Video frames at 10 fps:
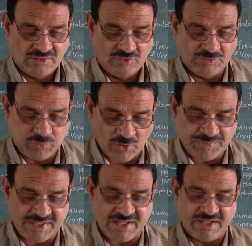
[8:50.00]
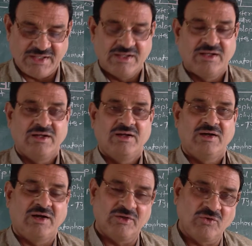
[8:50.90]
Euphorbia,
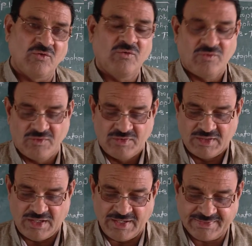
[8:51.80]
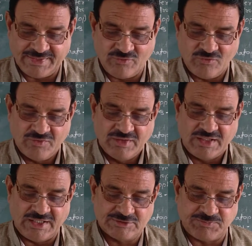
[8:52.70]
aloe,
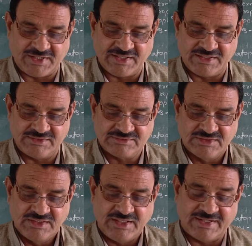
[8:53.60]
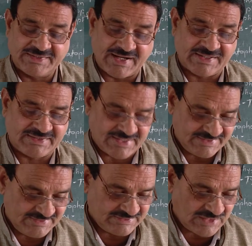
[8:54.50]
agave, asparagus and cacti.
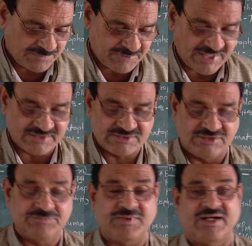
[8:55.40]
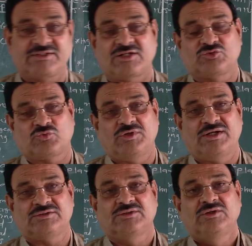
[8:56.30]
These are plants. These plants are
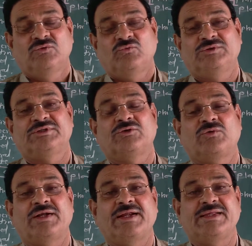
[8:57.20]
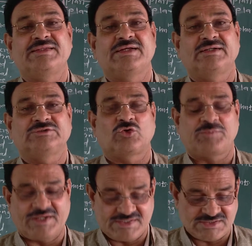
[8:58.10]
succulents which included in the
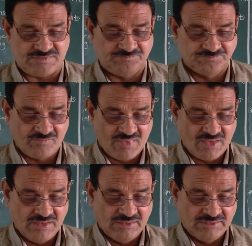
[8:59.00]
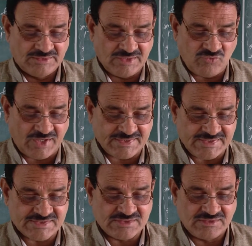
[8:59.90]
xerophytes. Then what
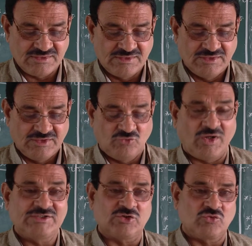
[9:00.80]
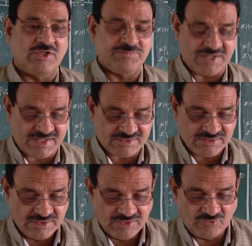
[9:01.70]
is non-succulent plants?
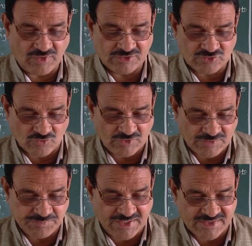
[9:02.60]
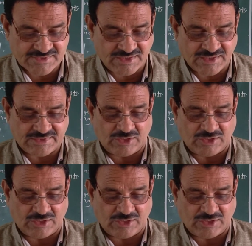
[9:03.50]
Non-succulent plants are